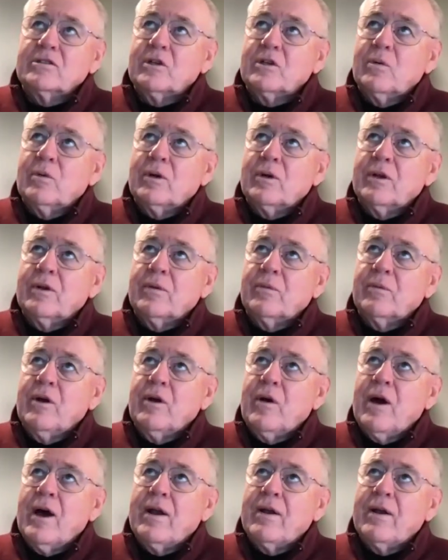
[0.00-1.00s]
so we
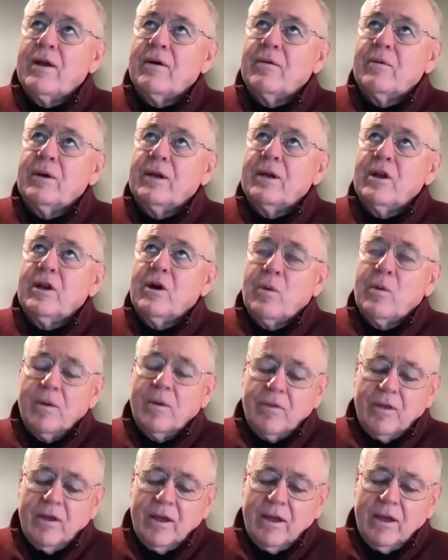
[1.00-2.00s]
know
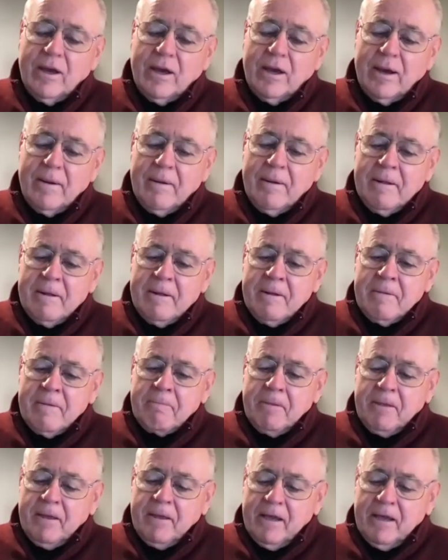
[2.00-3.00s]
what
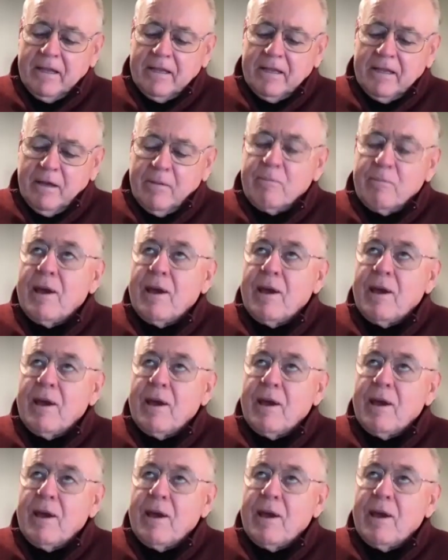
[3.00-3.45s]
the